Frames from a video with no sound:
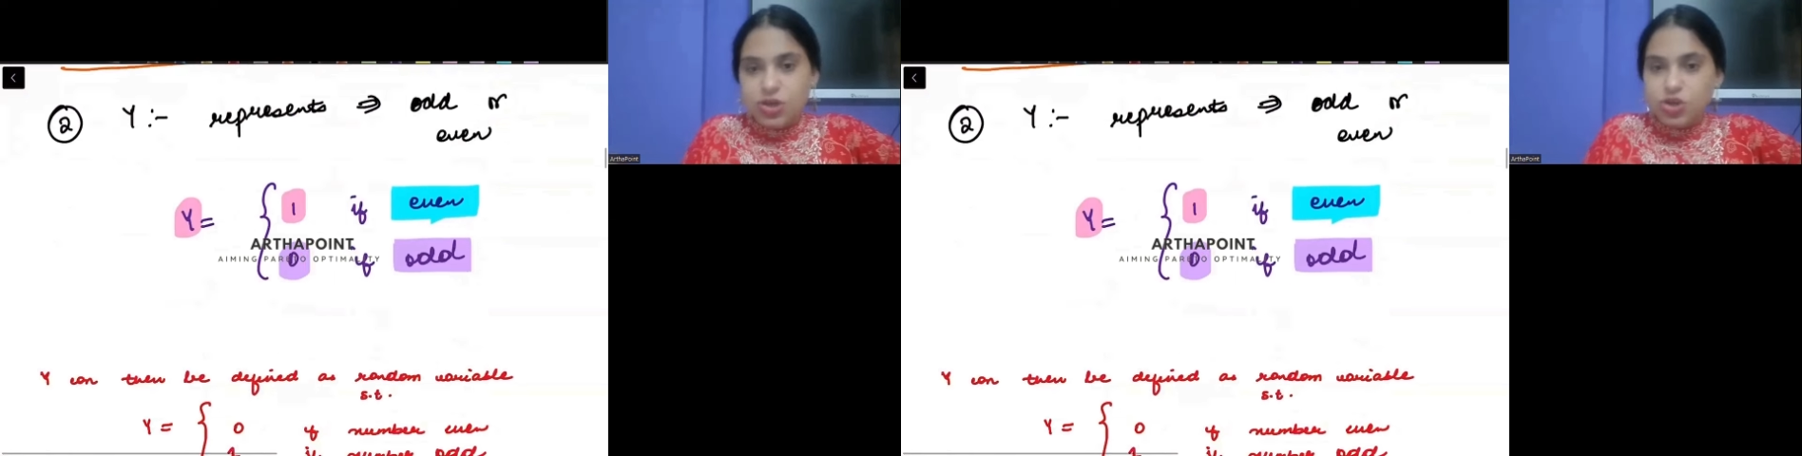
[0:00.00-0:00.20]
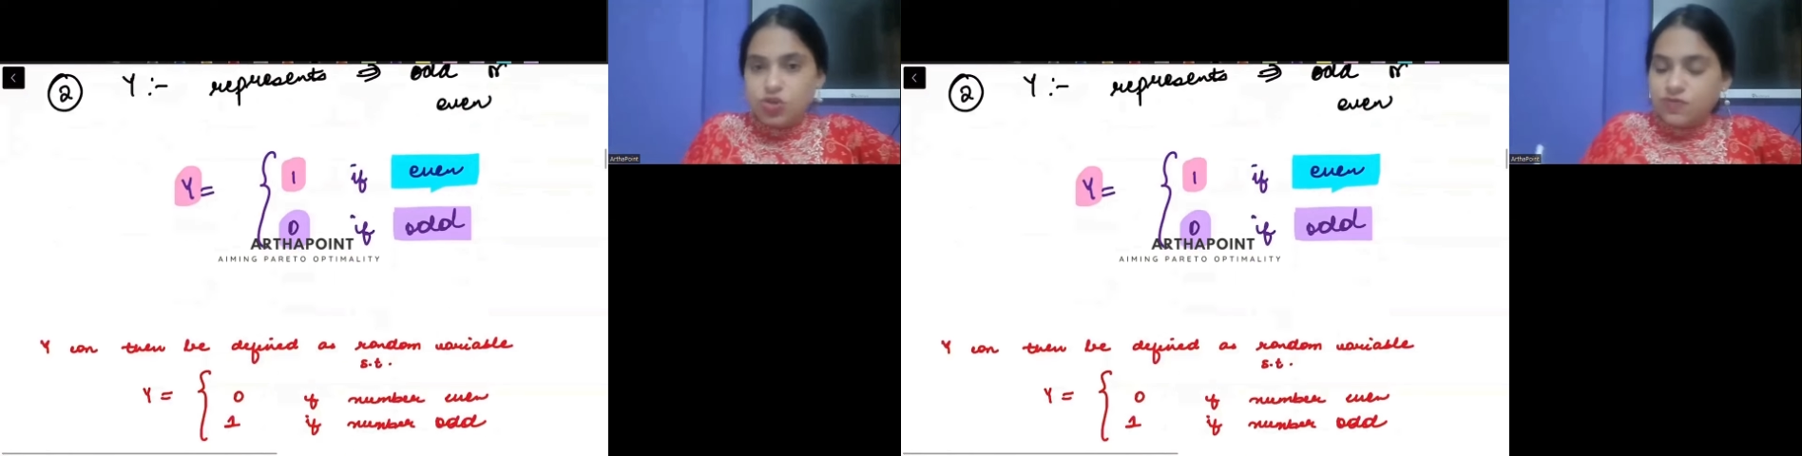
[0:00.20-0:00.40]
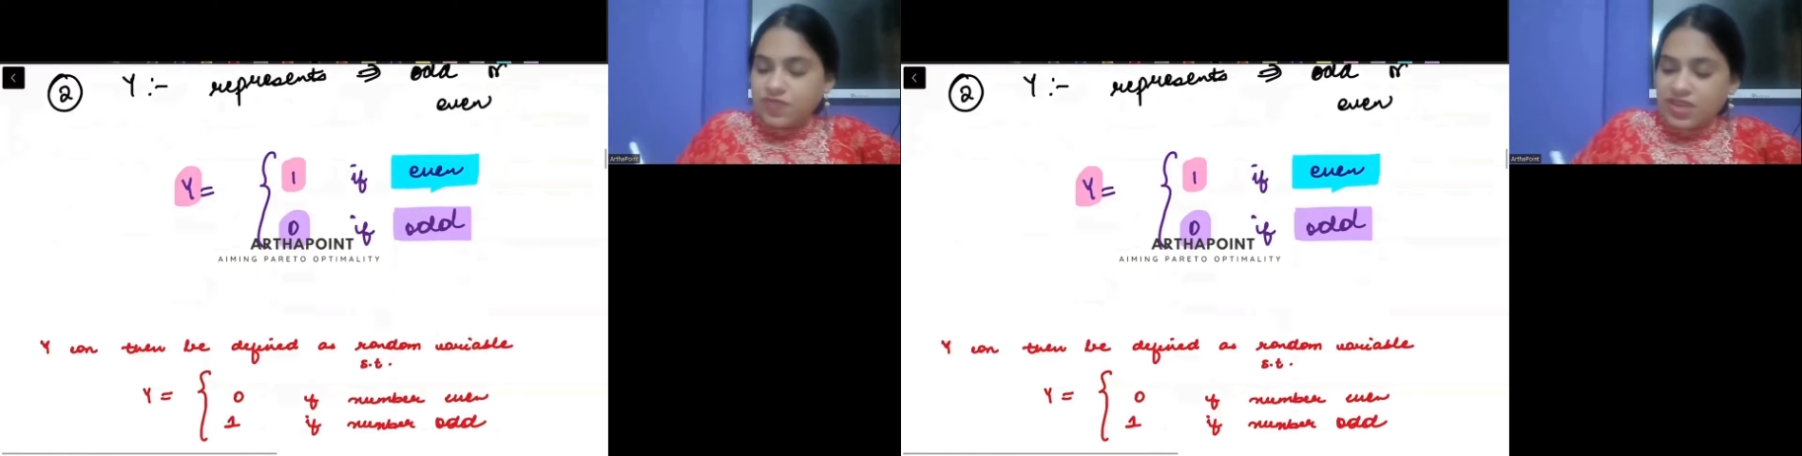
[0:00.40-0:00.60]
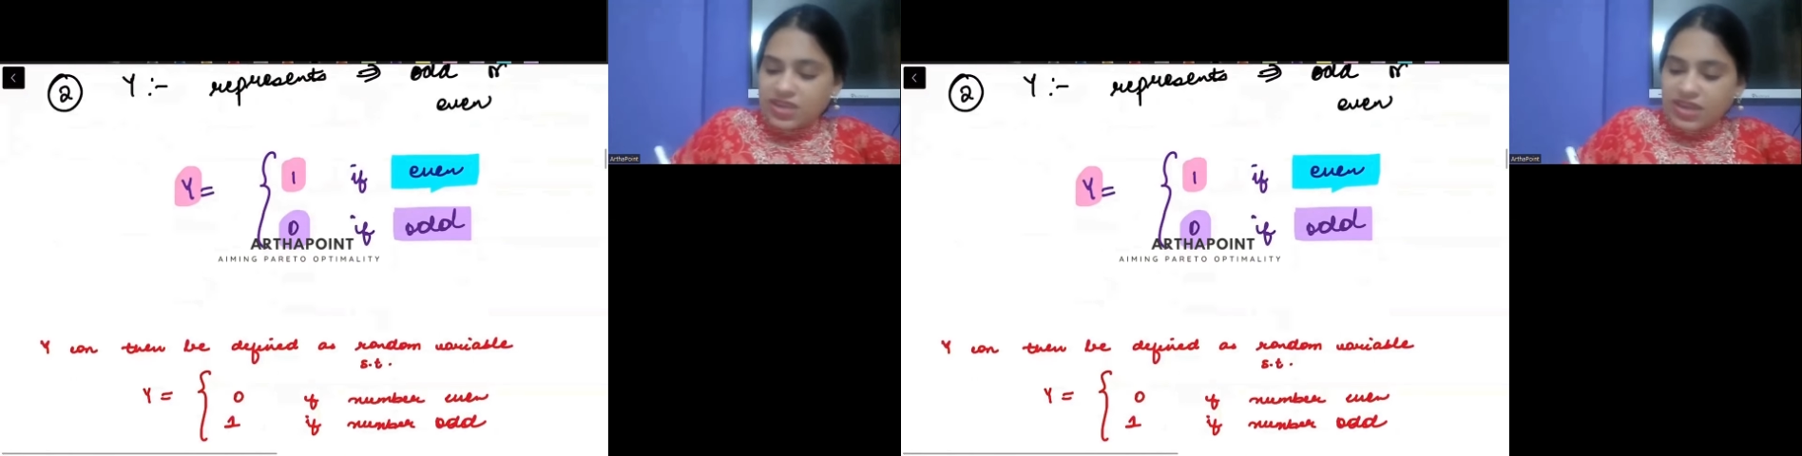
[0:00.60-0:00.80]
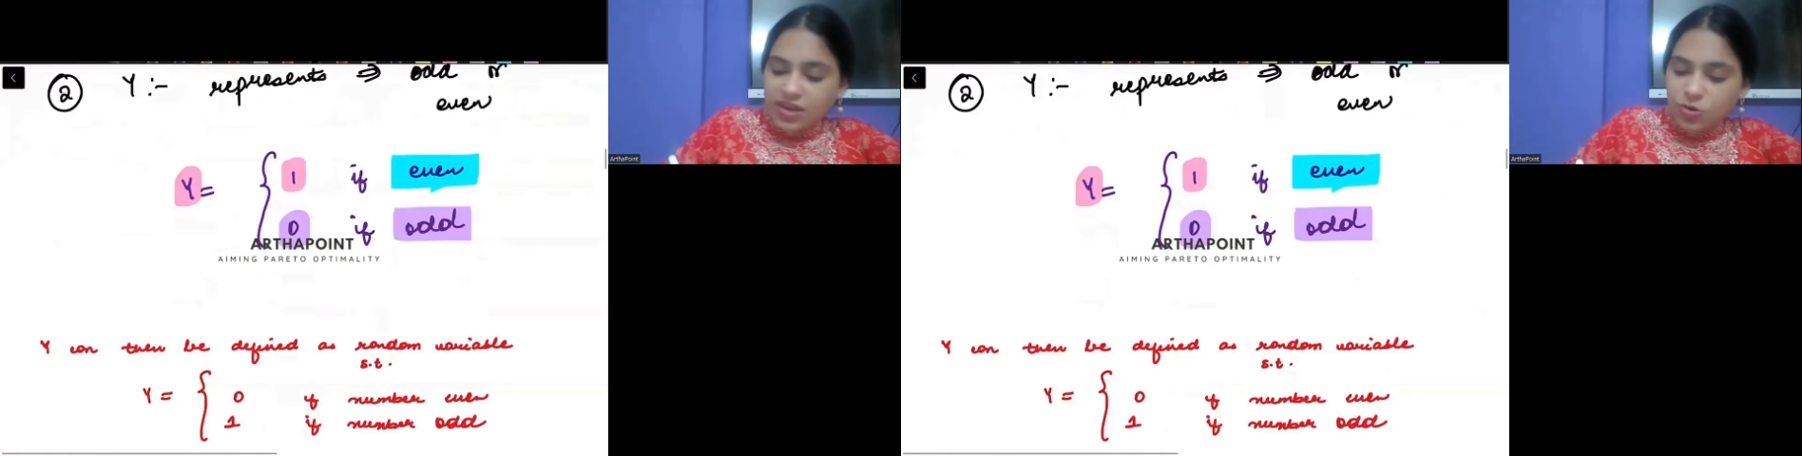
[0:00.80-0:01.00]
So
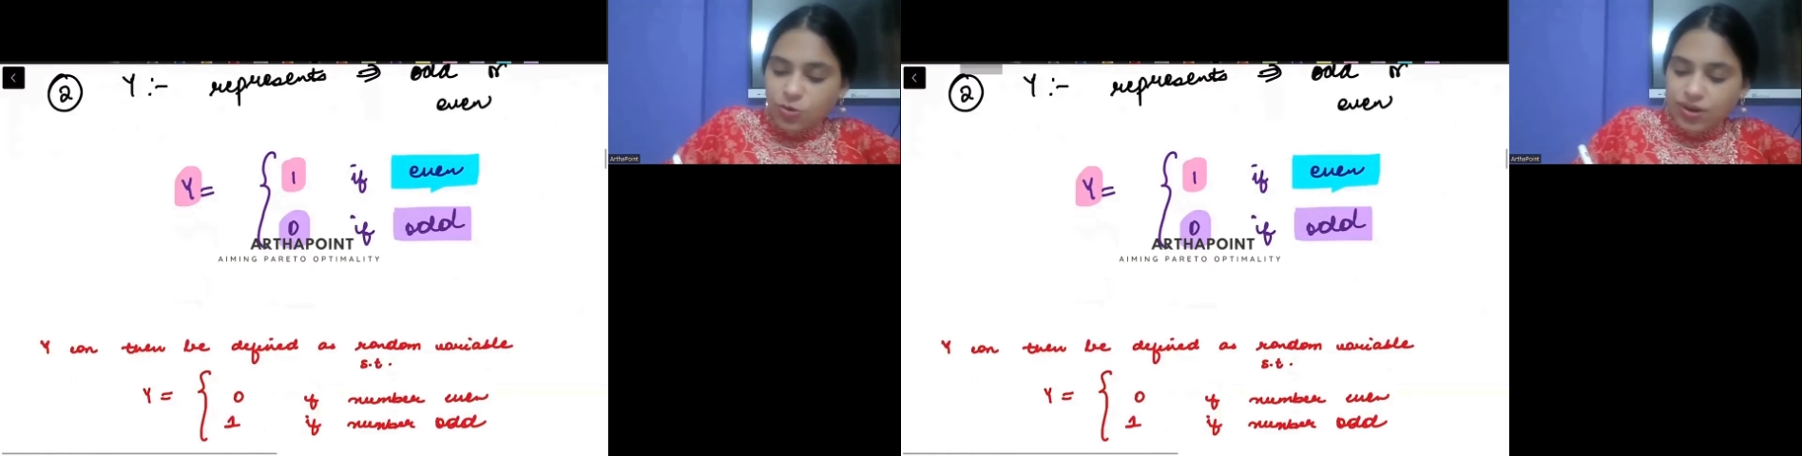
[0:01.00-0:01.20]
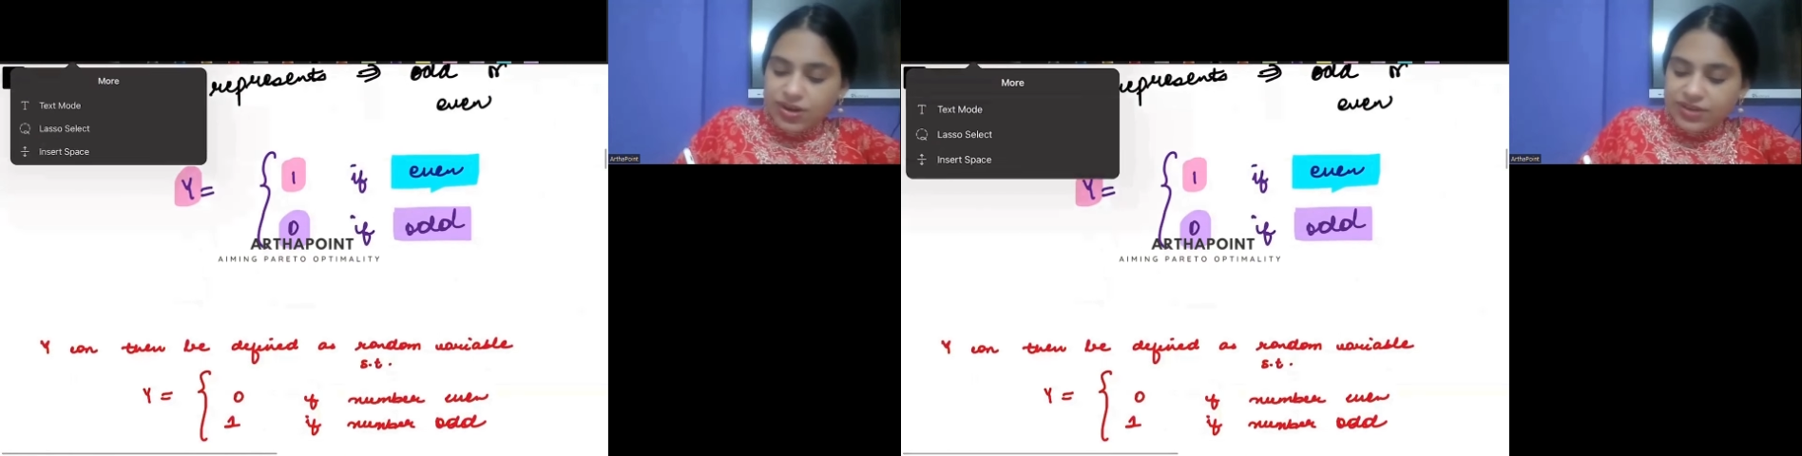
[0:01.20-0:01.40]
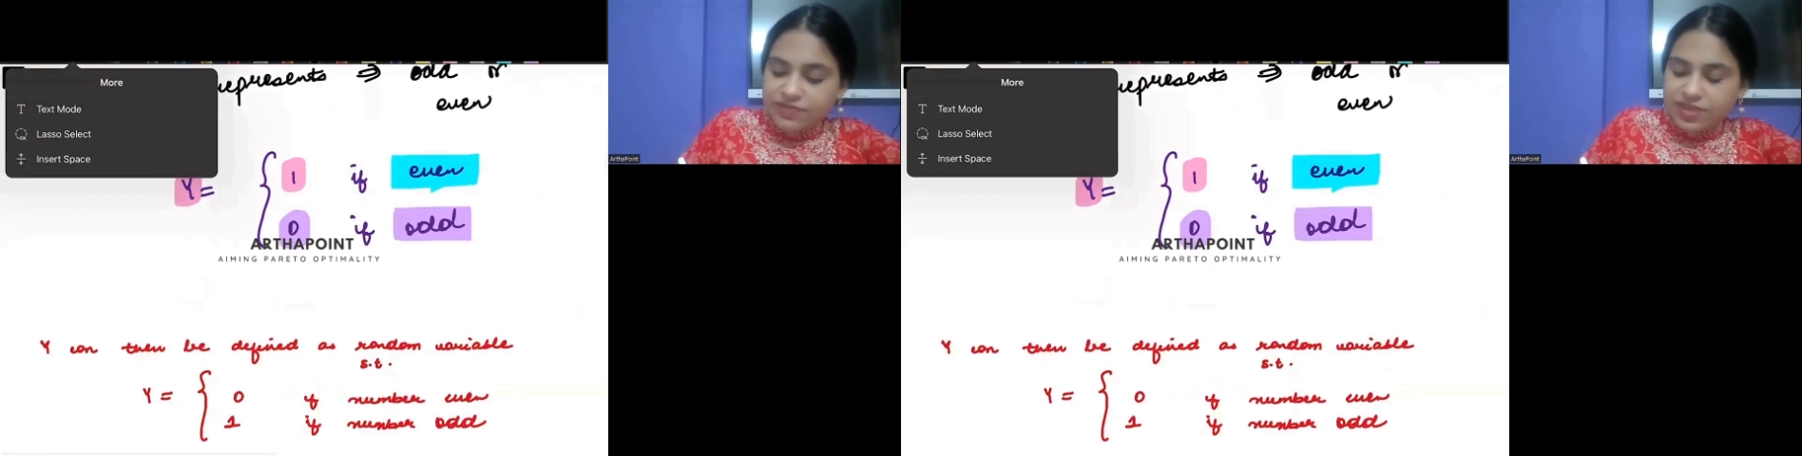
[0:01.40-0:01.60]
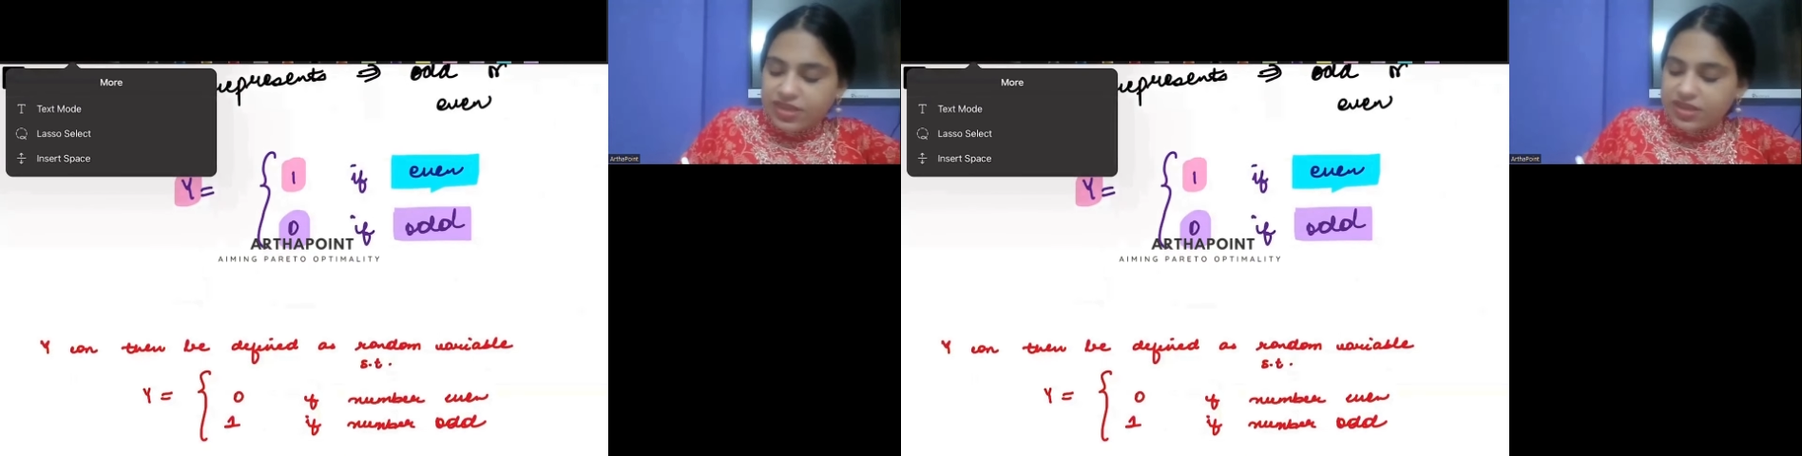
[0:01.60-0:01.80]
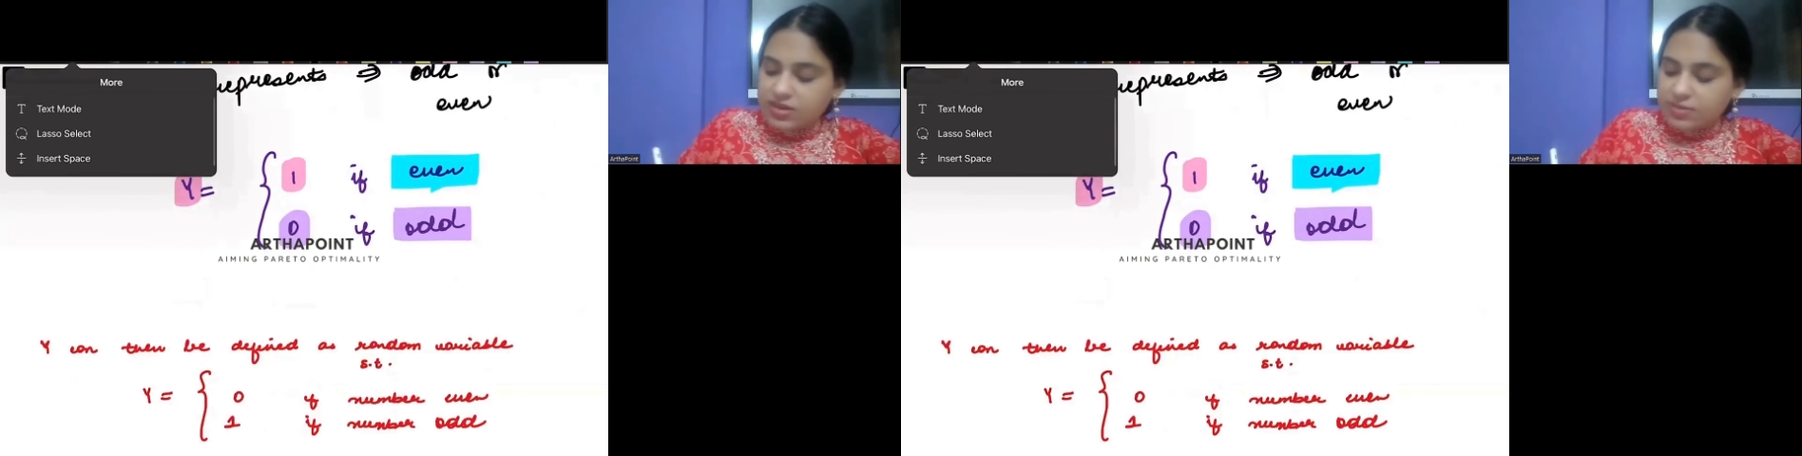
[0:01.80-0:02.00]
we can go ahead and we can